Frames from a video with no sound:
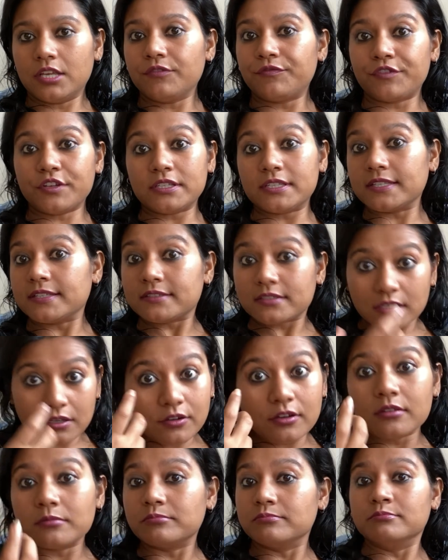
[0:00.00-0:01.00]
if it is
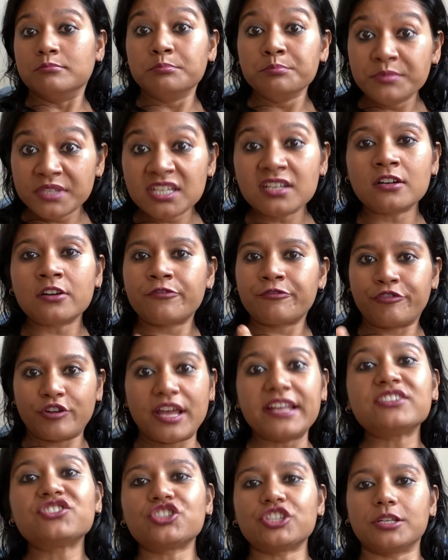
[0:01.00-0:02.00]
a mere
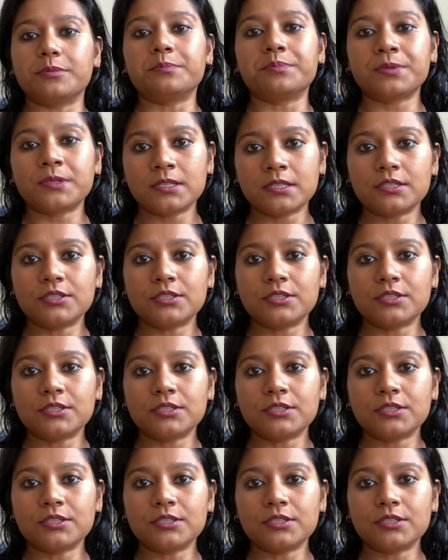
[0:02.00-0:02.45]
friendship?